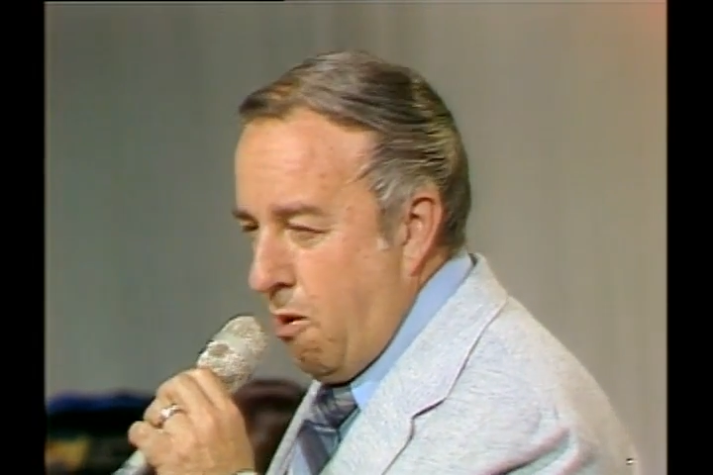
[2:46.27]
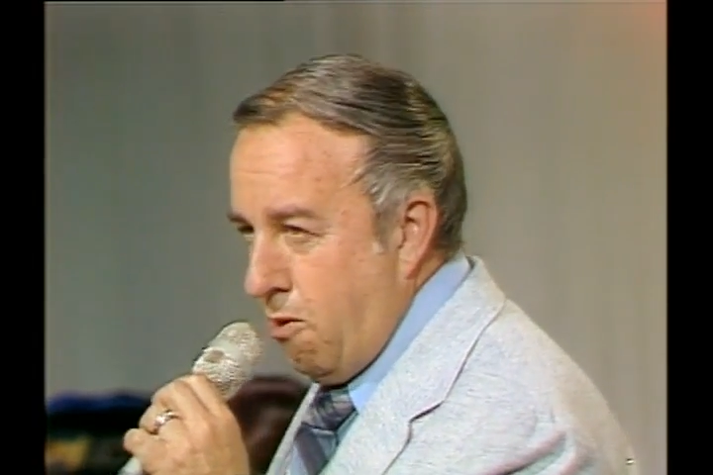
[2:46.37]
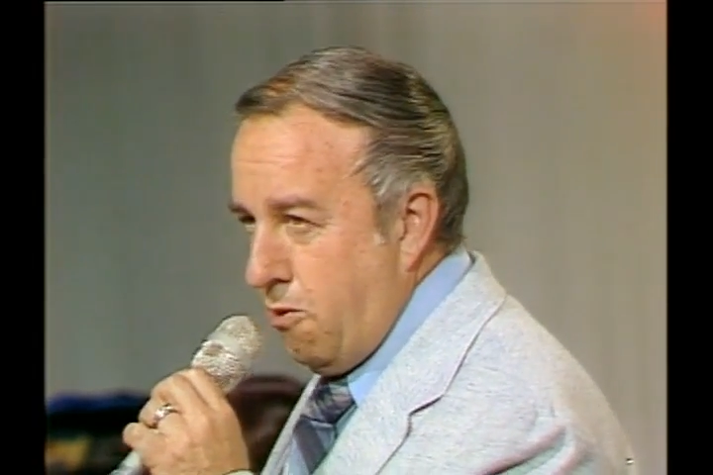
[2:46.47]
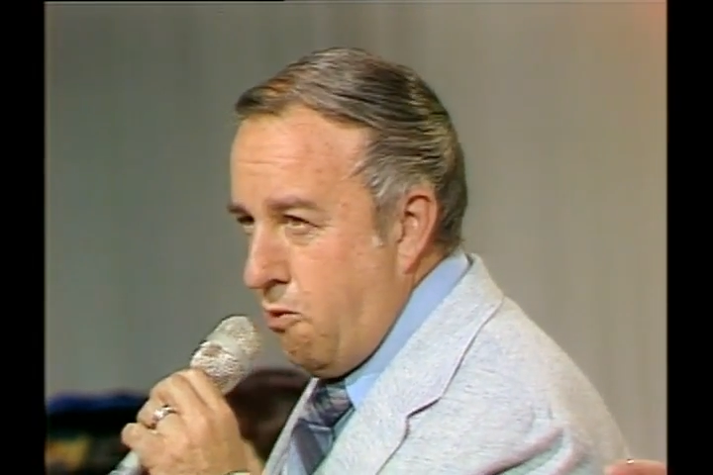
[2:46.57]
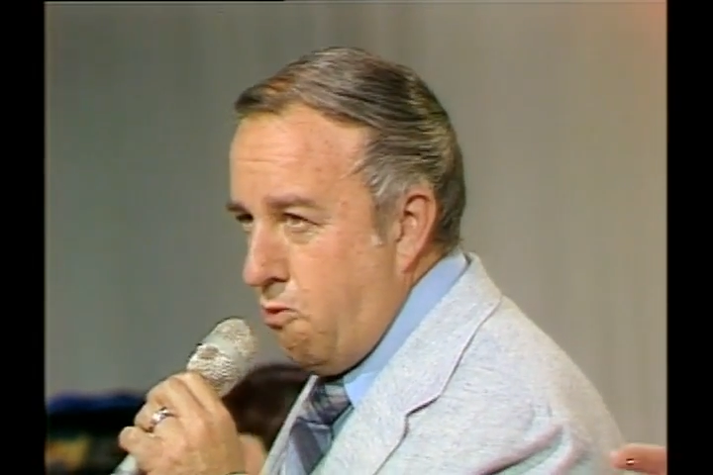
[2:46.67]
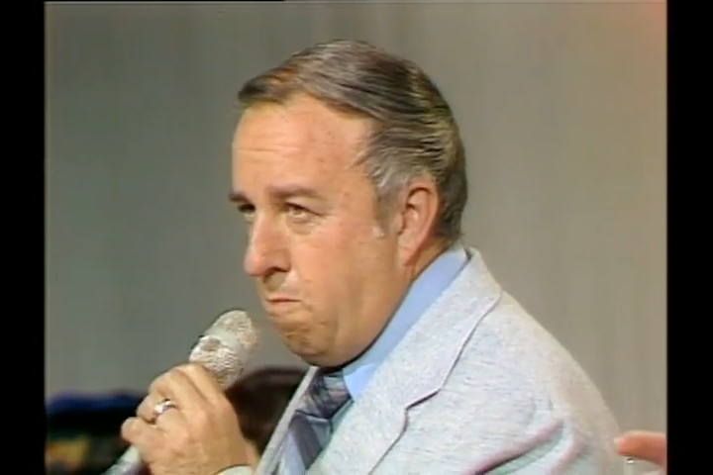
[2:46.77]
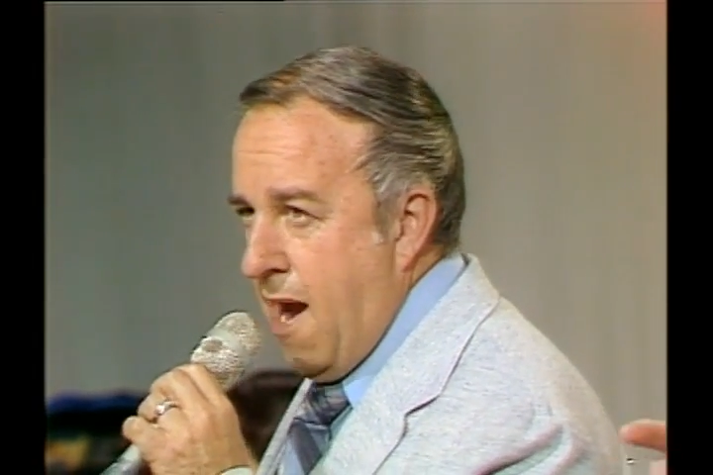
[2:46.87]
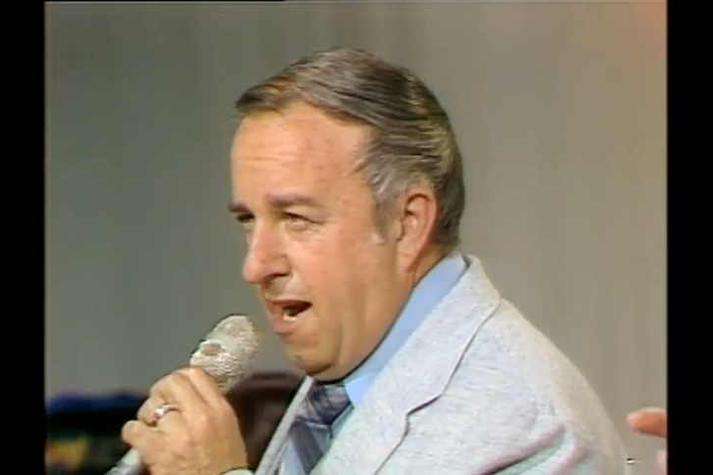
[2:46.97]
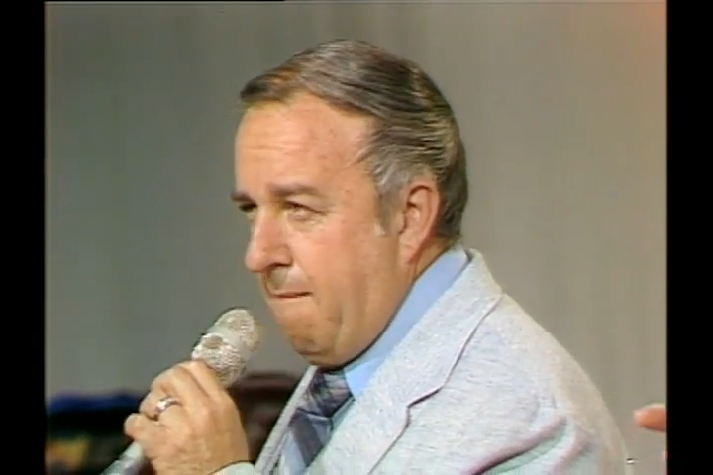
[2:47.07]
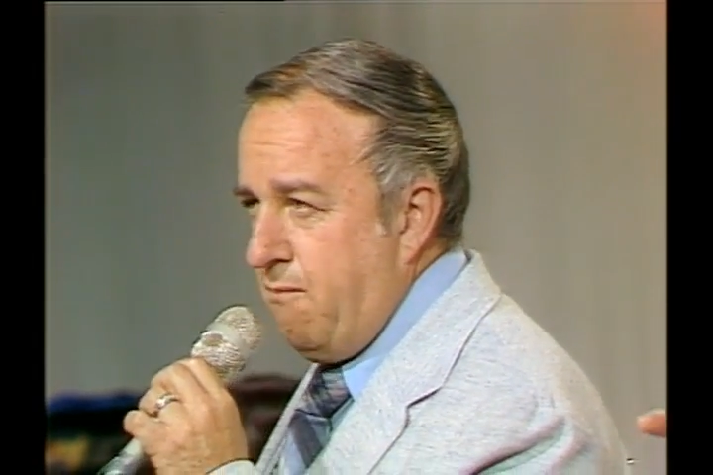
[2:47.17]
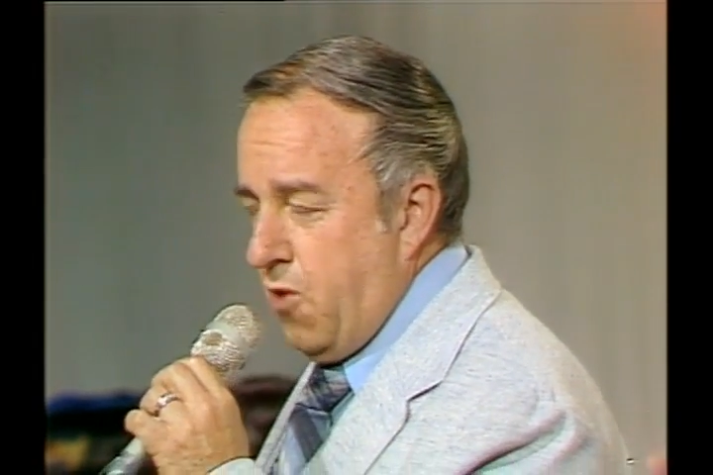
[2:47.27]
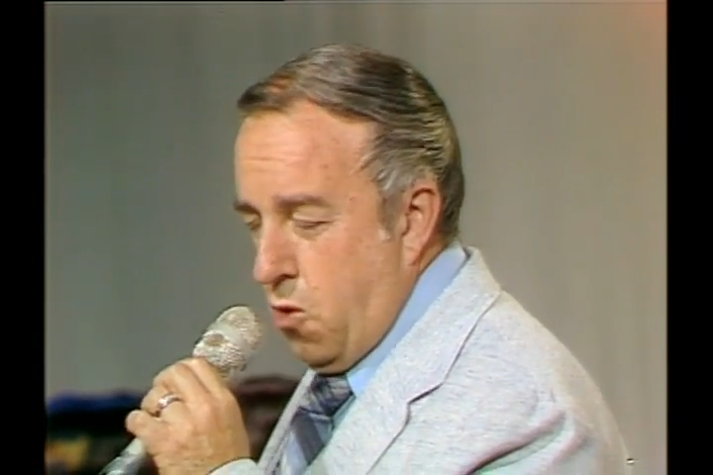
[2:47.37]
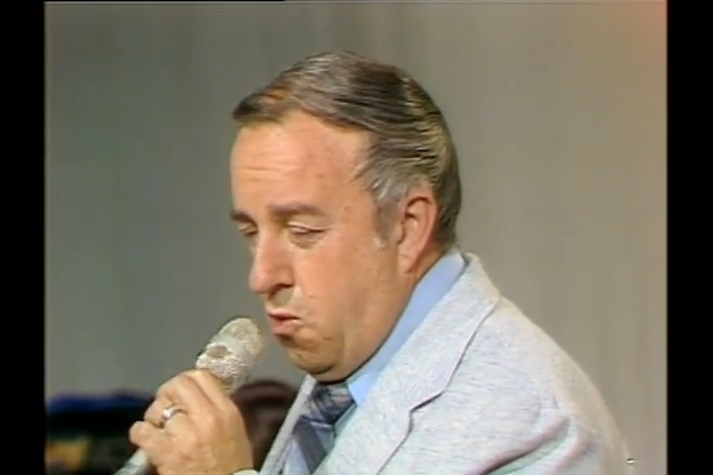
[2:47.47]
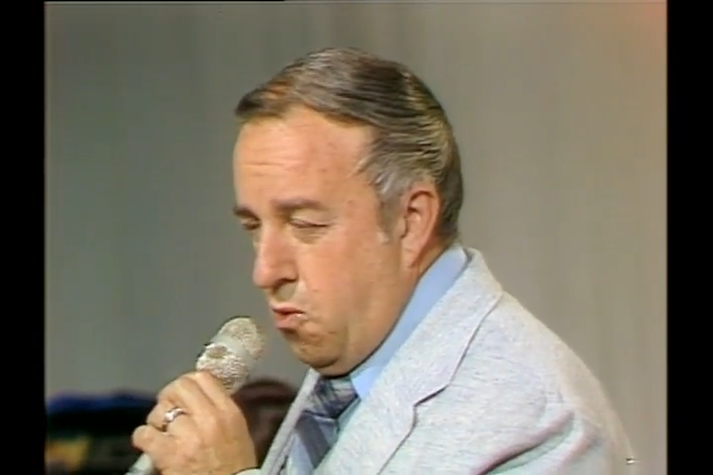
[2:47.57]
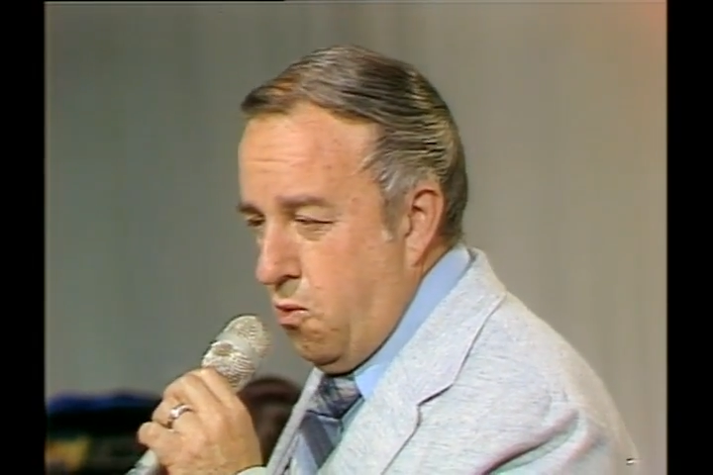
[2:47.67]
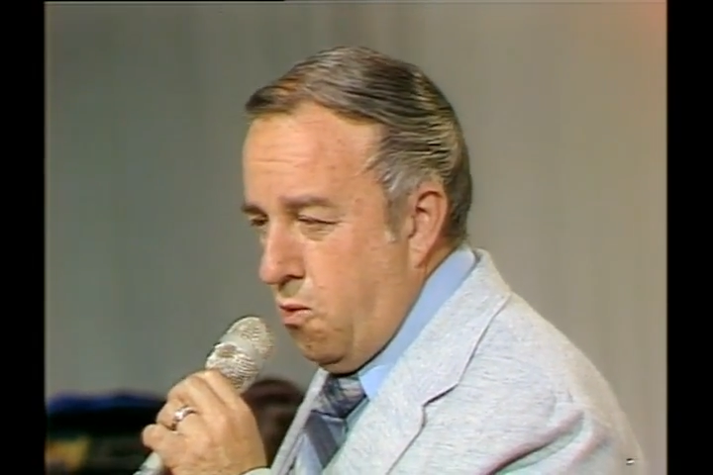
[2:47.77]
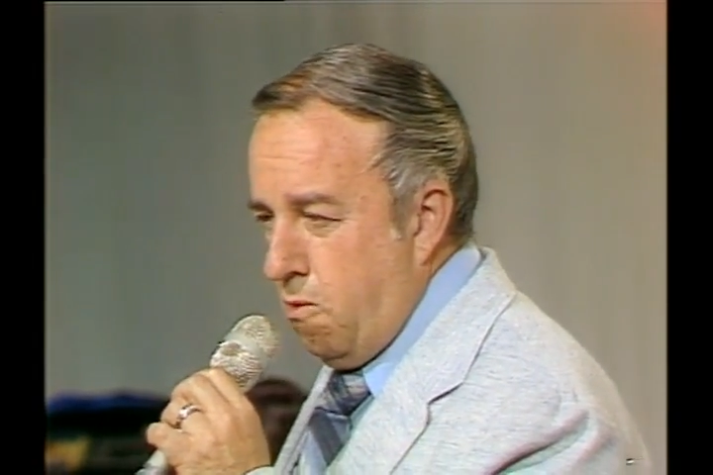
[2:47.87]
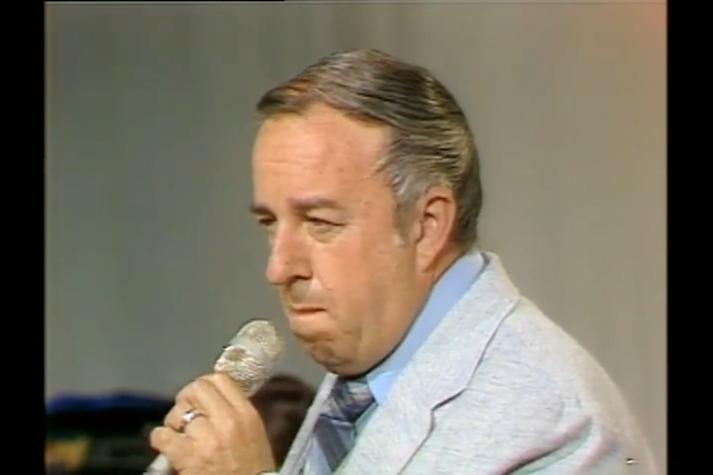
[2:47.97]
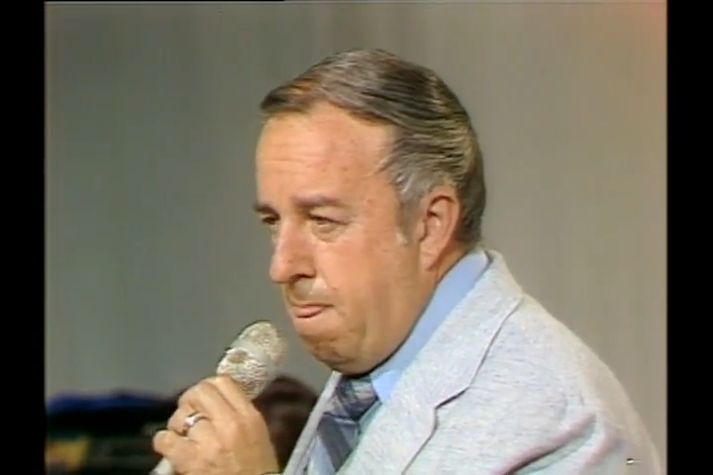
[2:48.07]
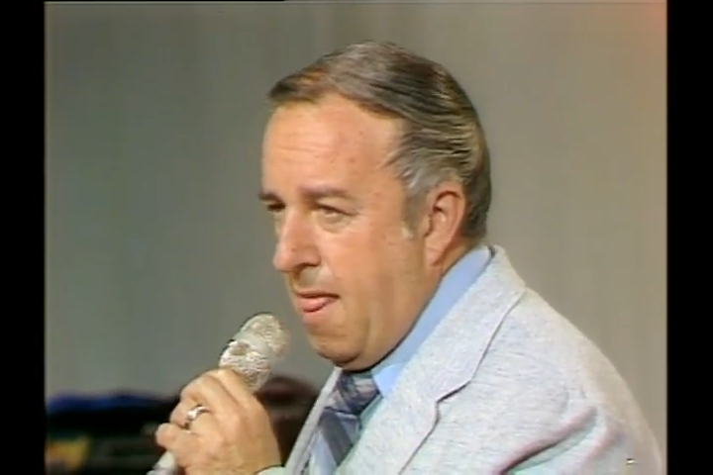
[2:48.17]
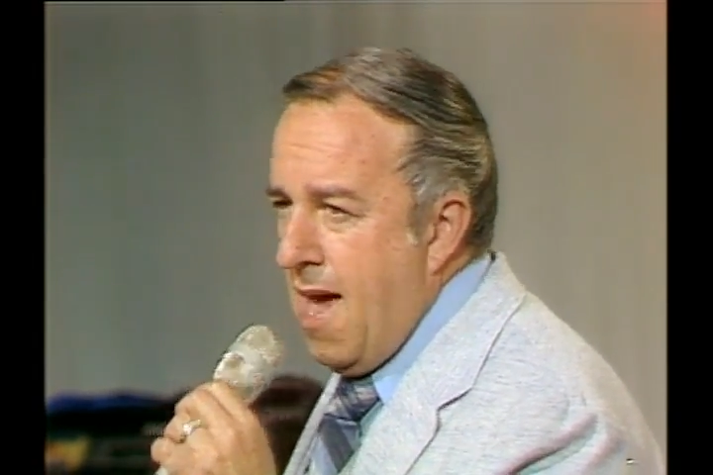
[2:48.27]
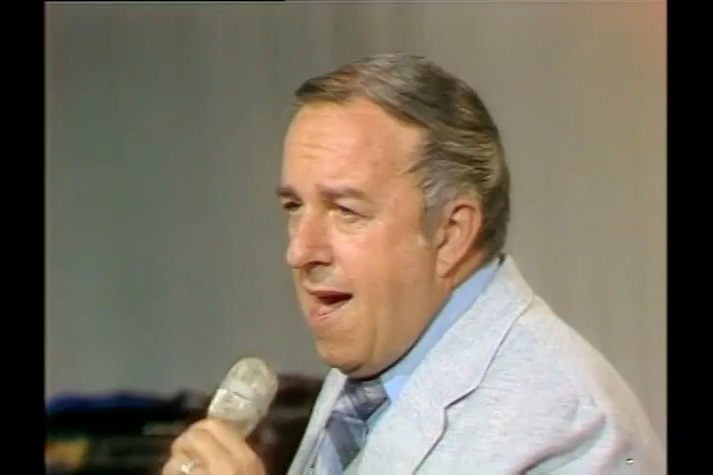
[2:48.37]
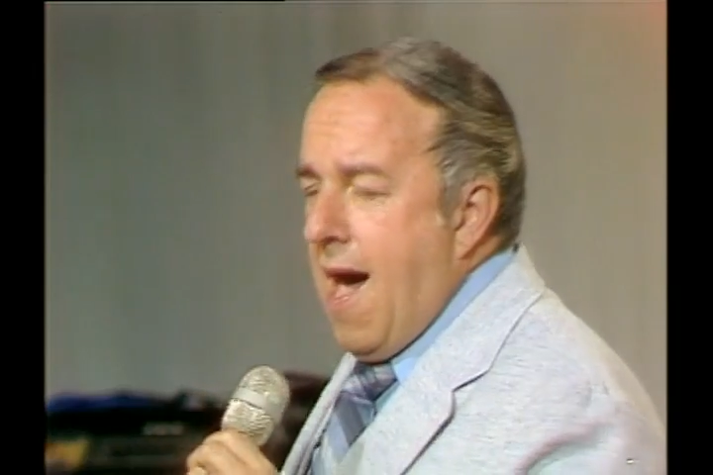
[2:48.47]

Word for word: Will you make it through?